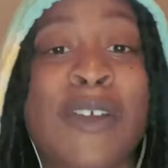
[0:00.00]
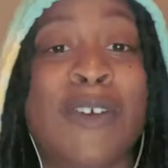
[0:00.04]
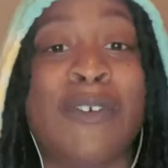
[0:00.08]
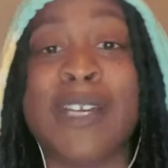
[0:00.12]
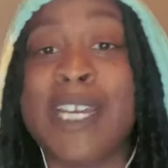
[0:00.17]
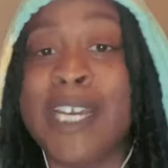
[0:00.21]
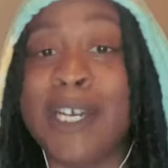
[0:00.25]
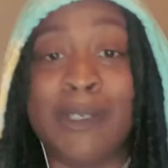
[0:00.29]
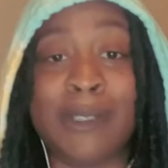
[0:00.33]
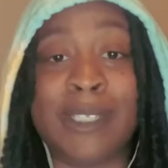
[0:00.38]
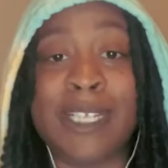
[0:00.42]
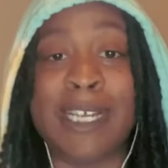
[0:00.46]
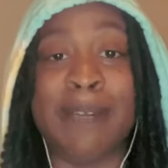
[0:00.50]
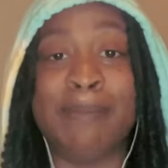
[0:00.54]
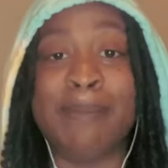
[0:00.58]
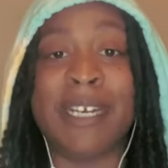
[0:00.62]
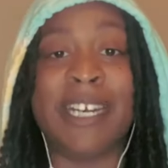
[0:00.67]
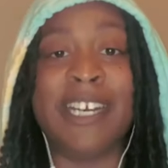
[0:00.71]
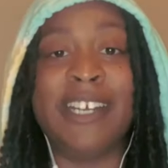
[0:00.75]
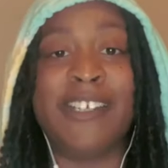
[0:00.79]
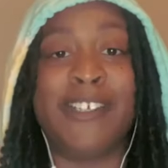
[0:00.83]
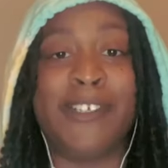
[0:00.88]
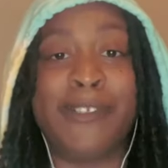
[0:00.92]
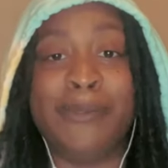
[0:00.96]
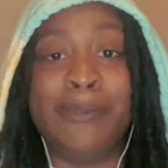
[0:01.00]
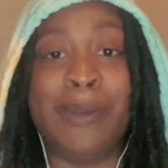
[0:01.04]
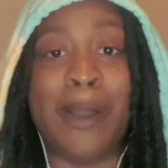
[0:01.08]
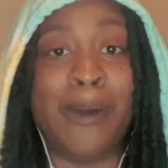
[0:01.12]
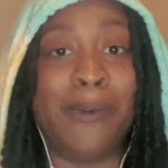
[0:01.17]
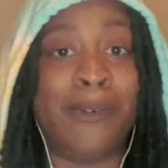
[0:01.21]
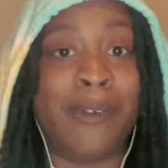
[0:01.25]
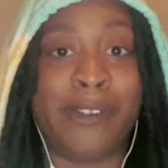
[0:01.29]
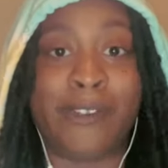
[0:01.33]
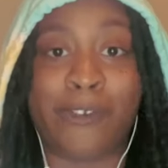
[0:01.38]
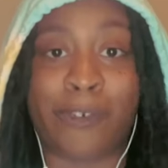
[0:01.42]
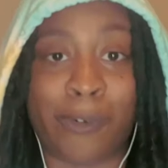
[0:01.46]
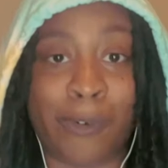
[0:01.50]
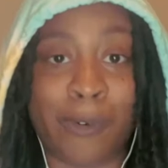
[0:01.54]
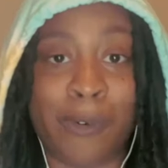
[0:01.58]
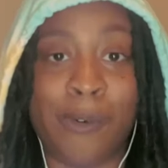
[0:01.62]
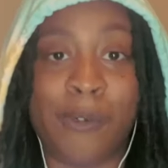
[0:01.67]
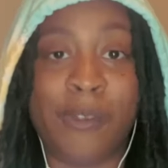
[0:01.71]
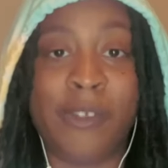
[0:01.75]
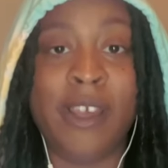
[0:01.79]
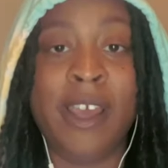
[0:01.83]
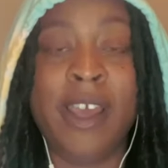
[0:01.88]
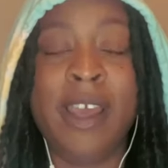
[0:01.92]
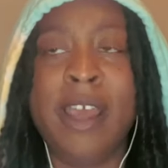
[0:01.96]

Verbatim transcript: guilty because you know the truth,